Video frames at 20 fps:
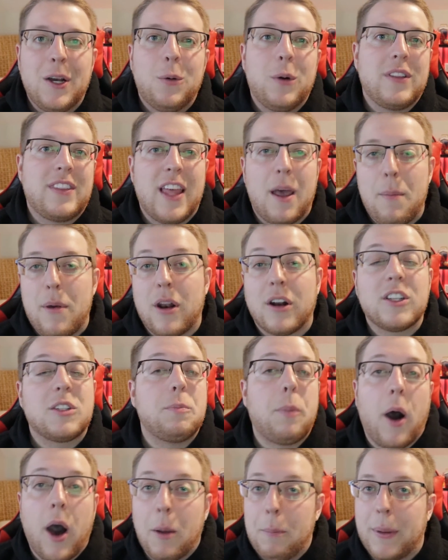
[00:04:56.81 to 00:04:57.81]
with them in our
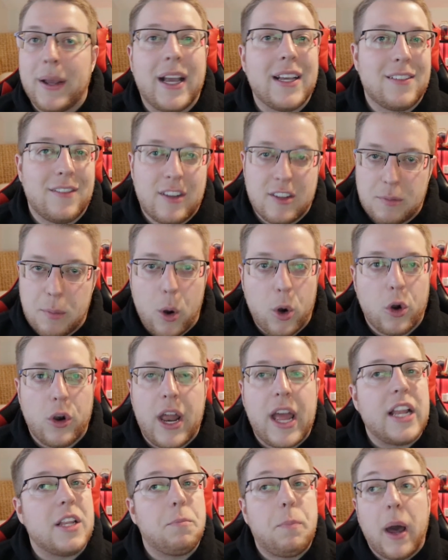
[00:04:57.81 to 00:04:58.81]
spawn because of the smoke grenades.